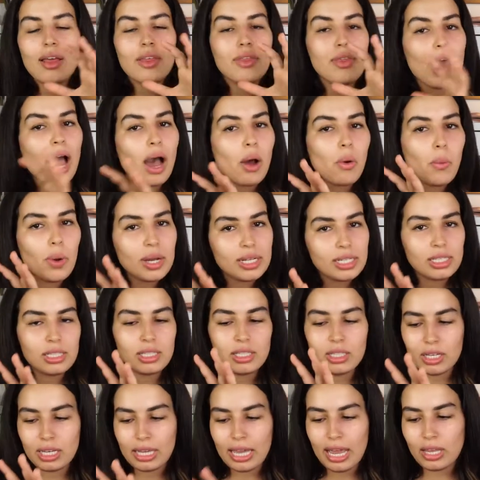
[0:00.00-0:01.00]
That
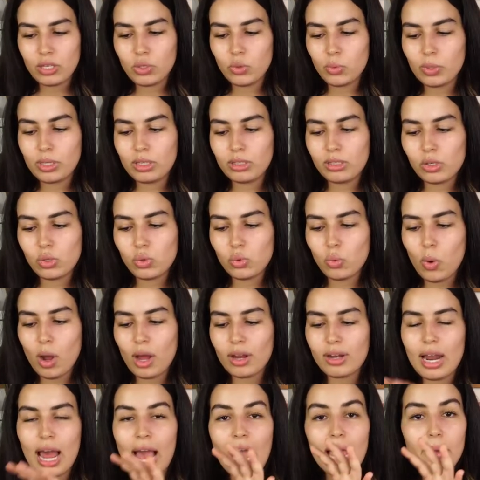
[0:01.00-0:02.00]
wasn't the case with this
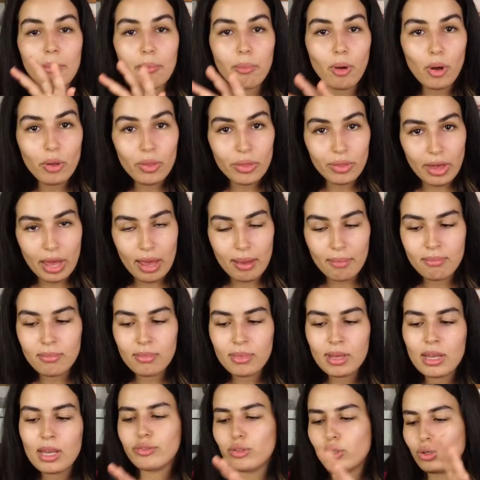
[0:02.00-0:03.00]
one. I bought
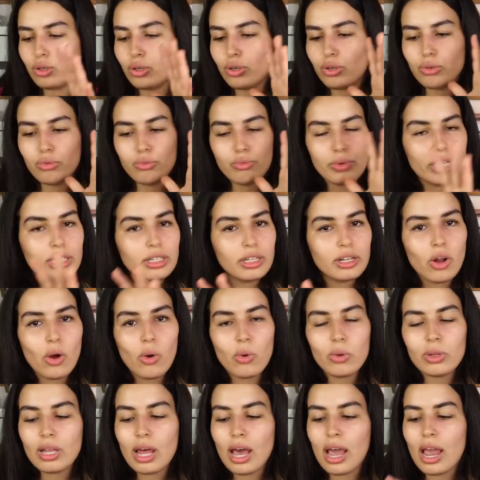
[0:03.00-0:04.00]
them after reading
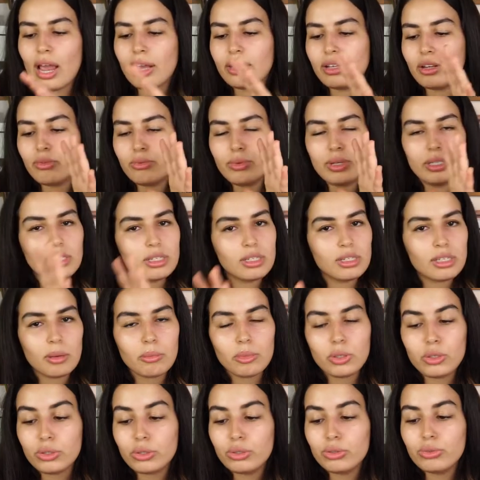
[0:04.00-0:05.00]
online and reading
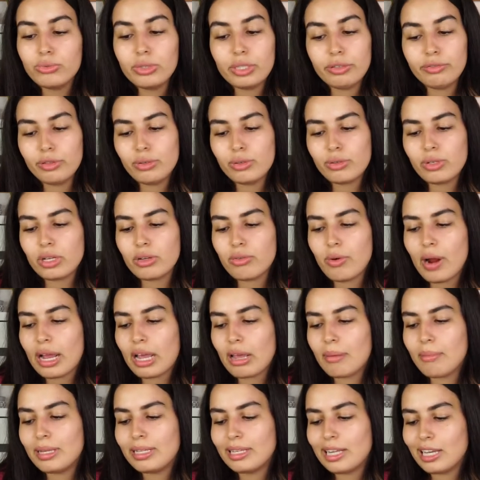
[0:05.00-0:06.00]
some good reviews and
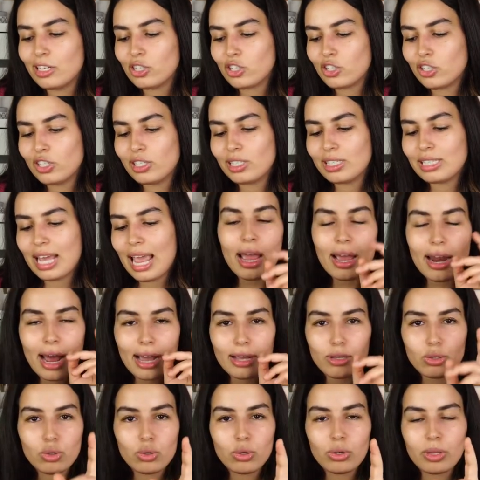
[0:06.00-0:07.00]
recommendations, and
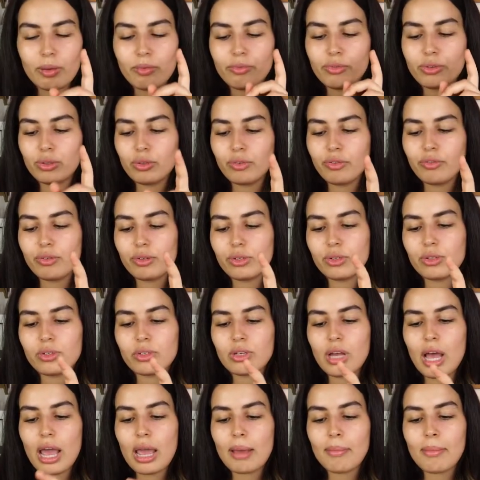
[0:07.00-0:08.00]
I took them for the
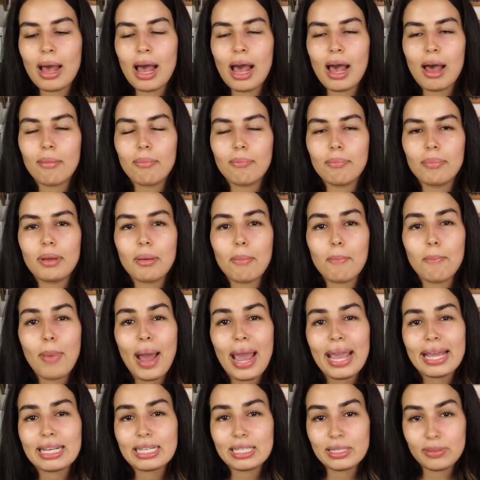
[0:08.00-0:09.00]
first time up
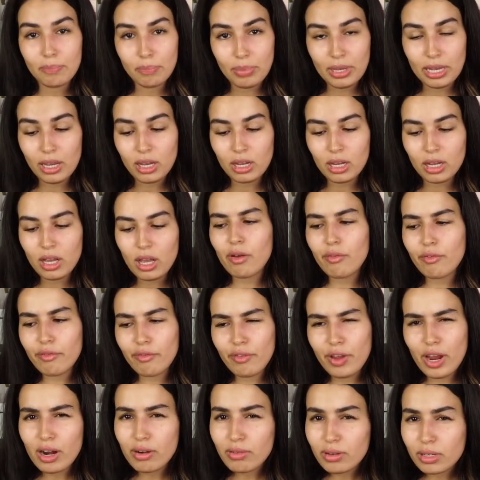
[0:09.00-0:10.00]
Pikes Peak, a
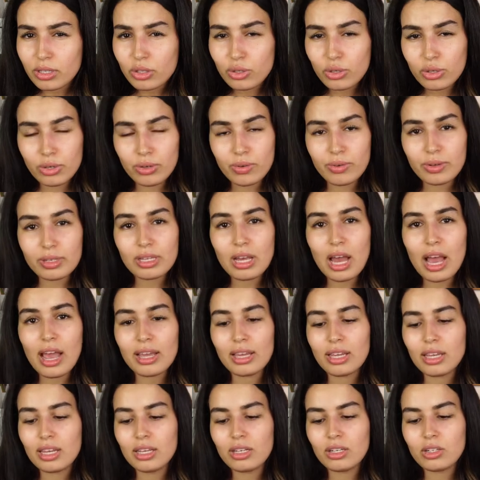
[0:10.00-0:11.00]
very strenuous
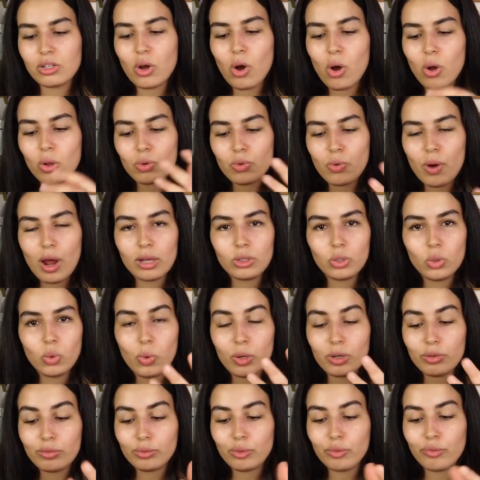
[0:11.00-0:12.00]
hike in Colorado,
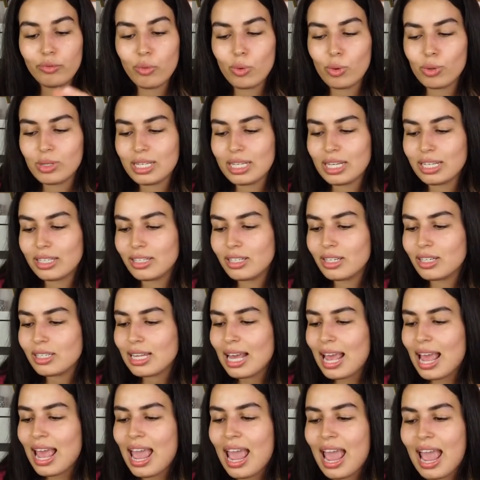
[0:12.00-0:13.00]
one of the 14ers,
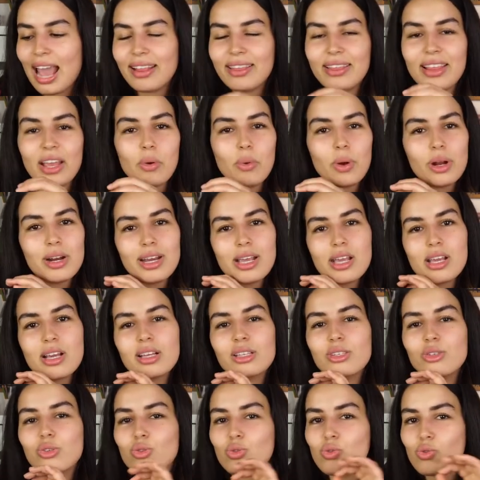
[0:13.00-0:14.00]
and they were
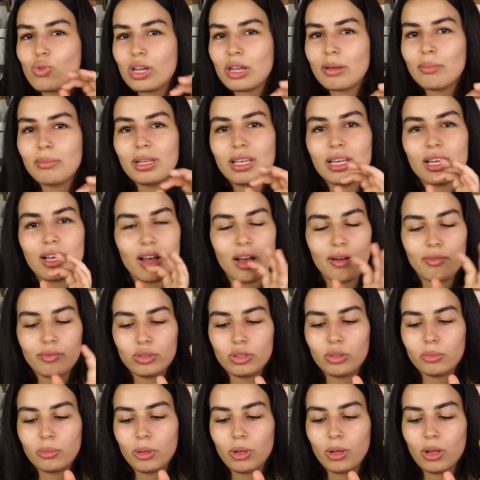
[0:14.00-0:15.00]
extremely
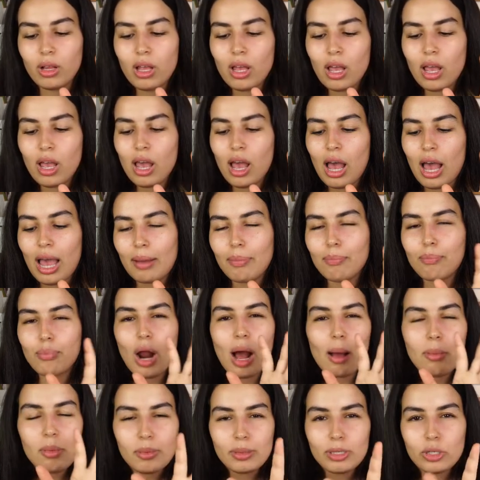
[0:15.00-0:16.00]
comfortable. I
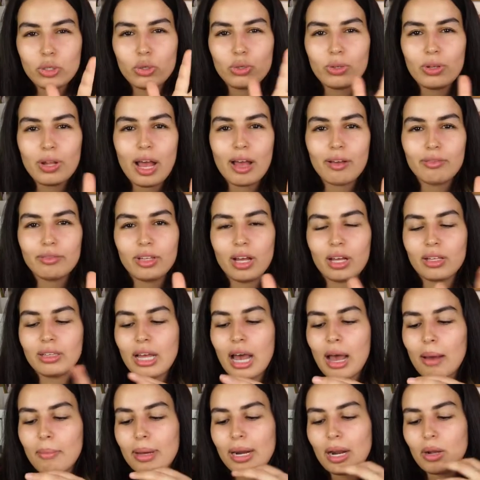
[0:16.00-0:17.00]
probably shouldn't have done
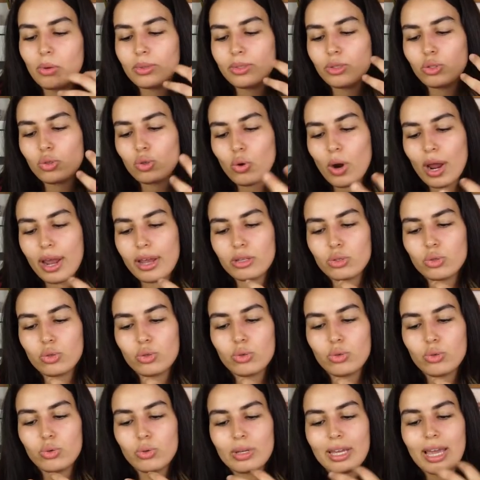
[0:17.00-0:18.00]
that, but I was trying
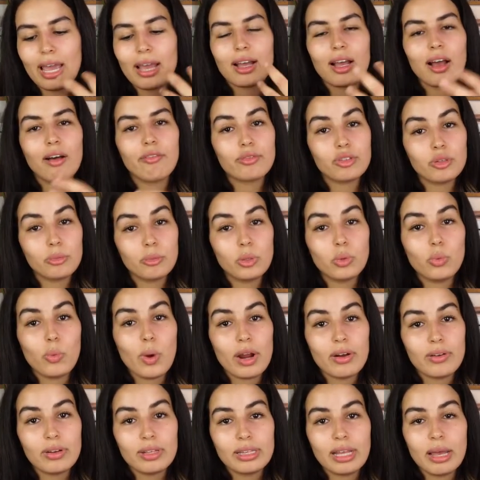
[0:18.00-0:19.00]
to get comfortable
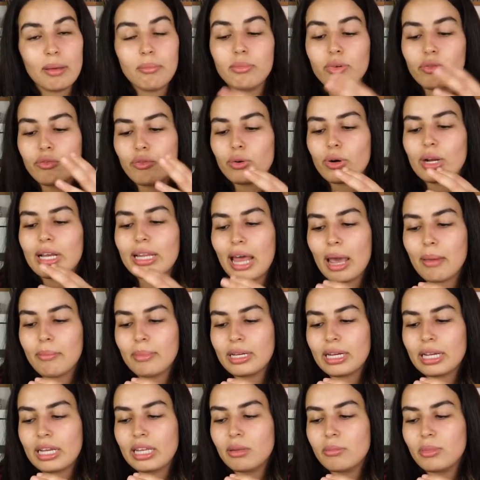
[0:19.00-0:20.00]
wearing them before
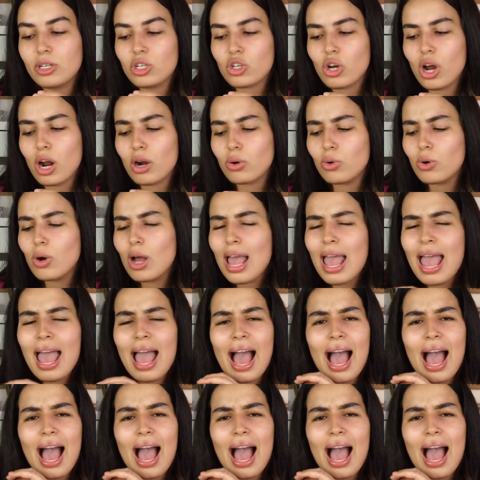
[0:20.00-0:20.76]
climbing Kilimanjaro.